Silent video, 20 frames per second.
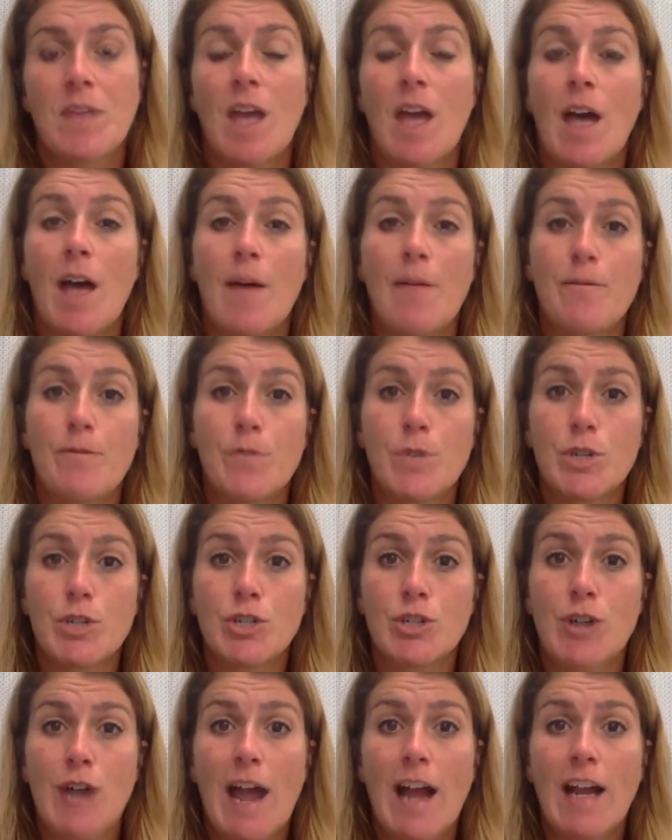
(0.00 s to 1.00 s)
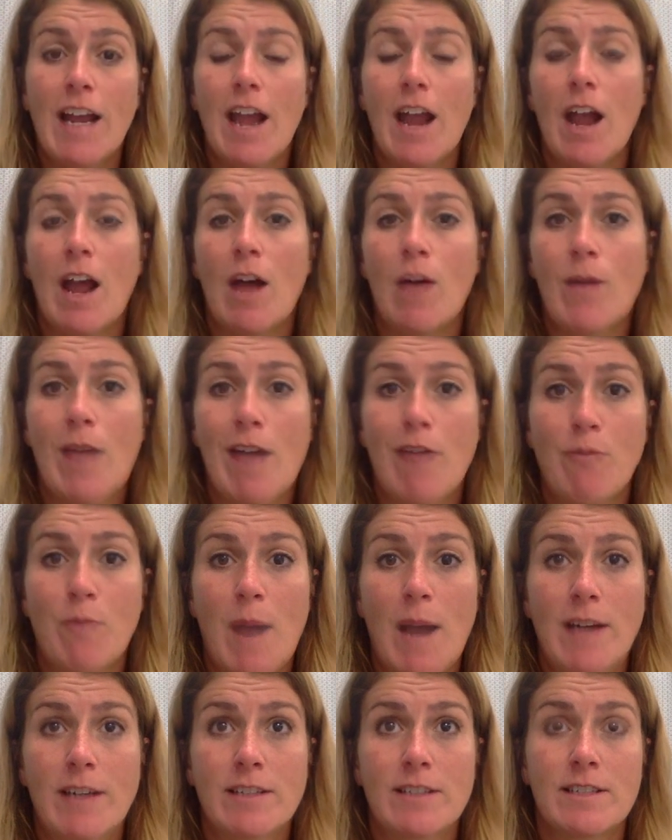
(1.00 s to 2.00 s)
Um, for track, uh, we have
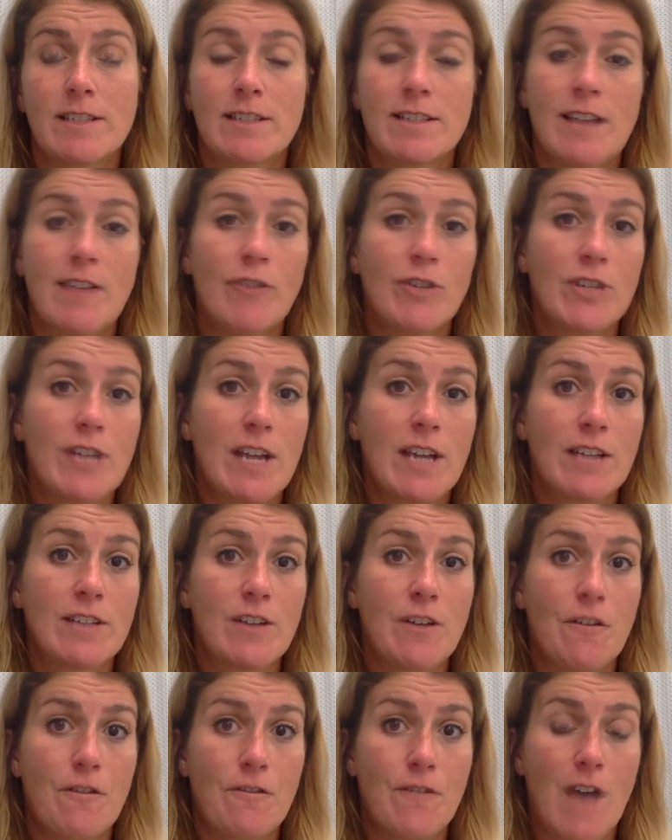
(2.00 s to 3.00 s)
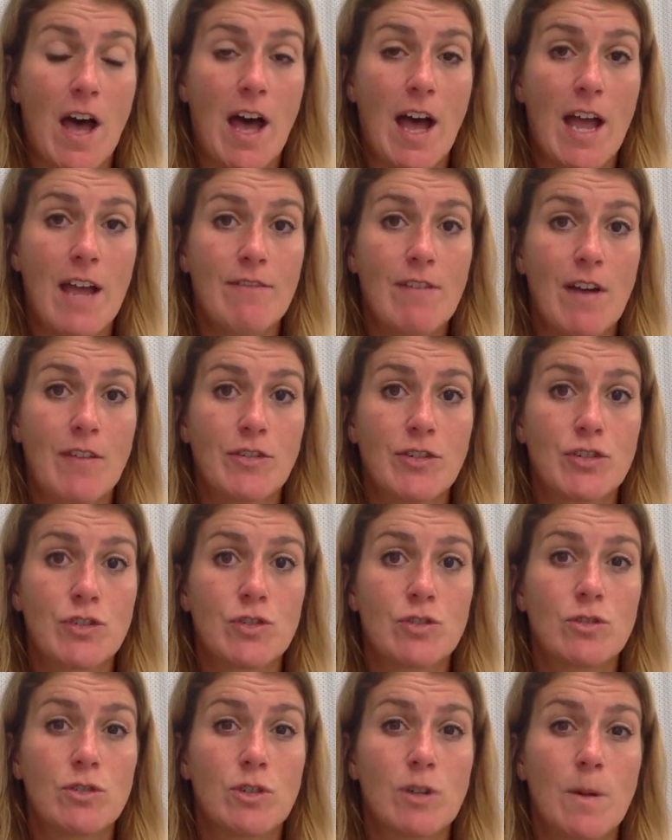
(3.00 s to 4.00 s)
practices every day until 5 after
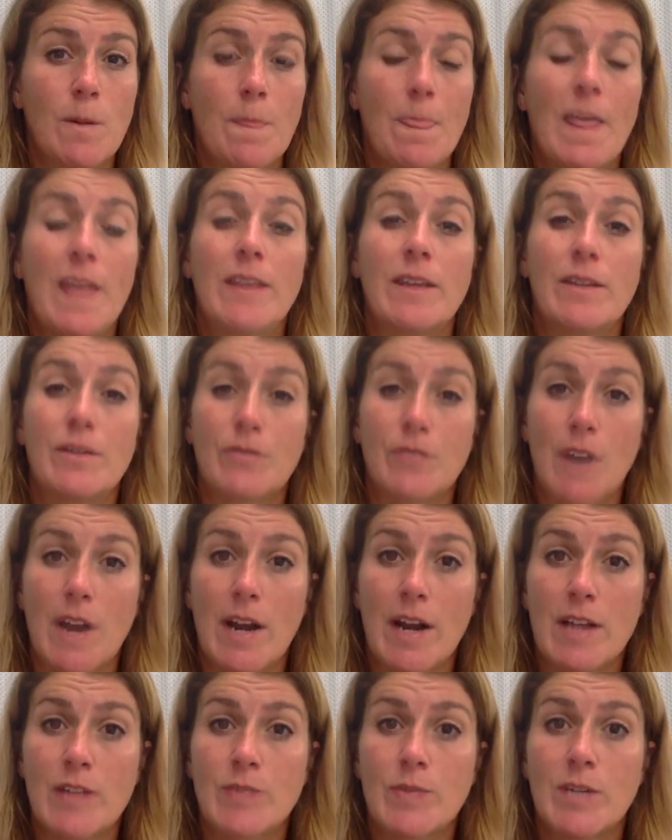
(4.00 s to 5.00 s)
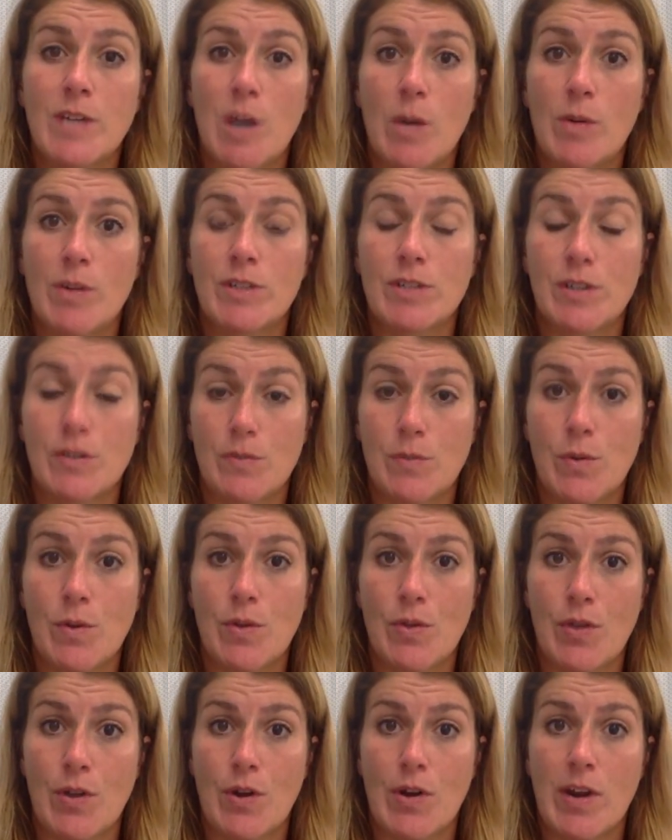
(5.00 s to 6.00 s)
school, and then Fridays we go until
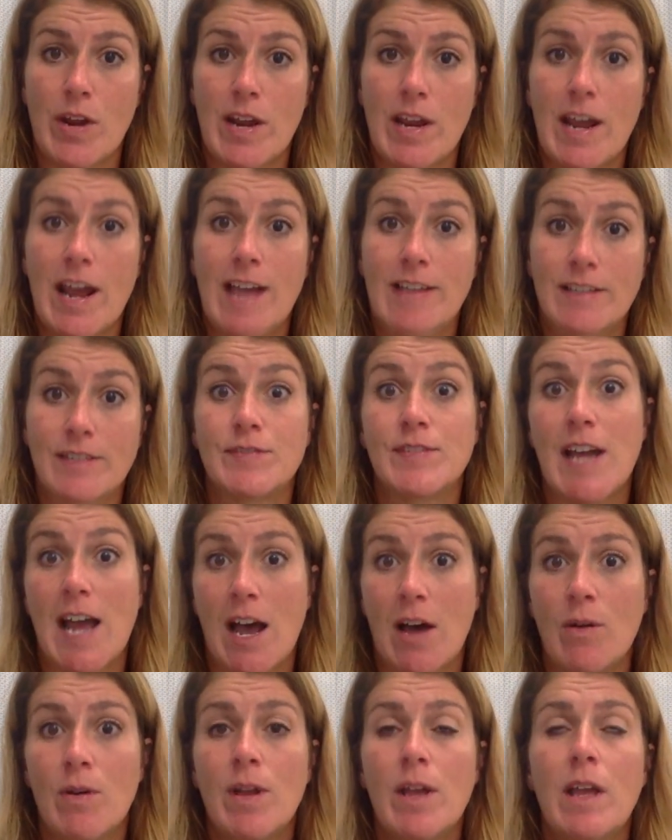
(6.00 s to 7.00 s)
4.30 as of now.